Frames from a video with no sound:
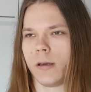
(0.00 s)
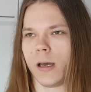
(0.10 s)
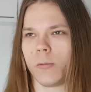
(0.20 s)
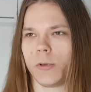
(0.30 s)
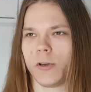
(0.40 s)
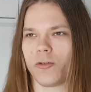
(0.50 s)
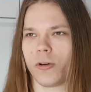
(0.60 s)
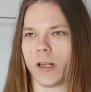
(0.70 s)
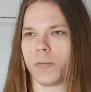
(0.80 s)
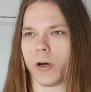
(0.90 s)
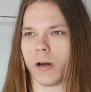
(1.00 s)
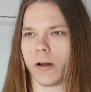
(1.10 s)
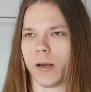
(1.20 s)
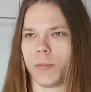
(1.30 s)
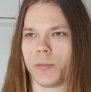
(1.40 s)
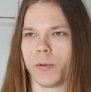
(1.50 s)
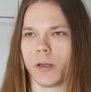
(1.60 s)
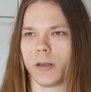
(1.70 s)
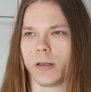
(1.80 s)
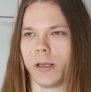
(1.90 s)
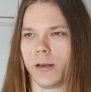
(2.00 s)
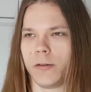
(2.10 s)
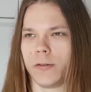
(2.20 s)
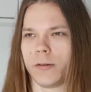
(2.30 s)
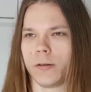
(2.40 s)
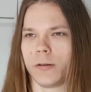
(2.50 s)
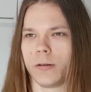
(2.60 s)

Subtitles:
And with the straight bar dip, it's